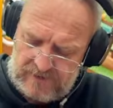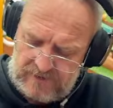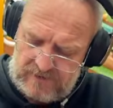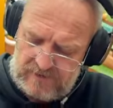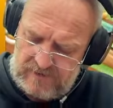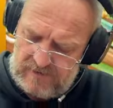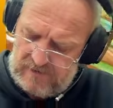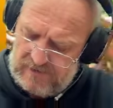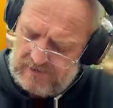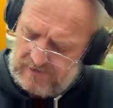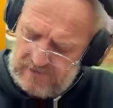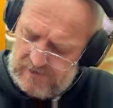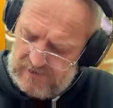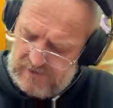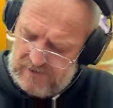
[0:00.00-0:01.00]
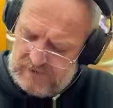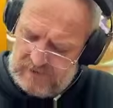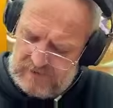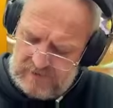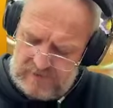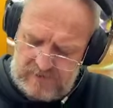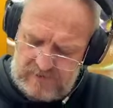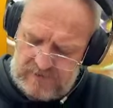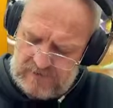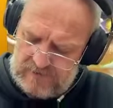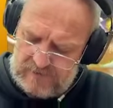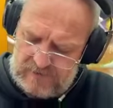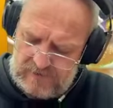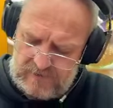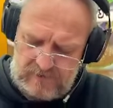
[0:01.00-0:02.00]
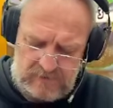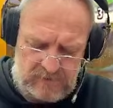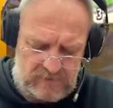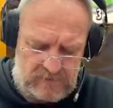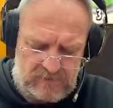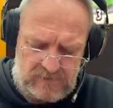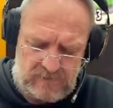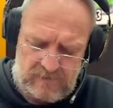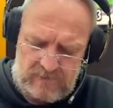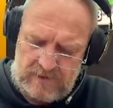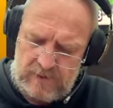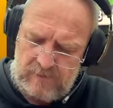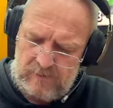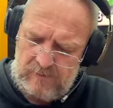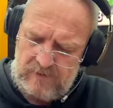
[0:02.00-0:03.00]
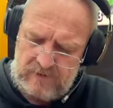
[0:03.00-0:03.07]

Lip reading: again. So that one we're going to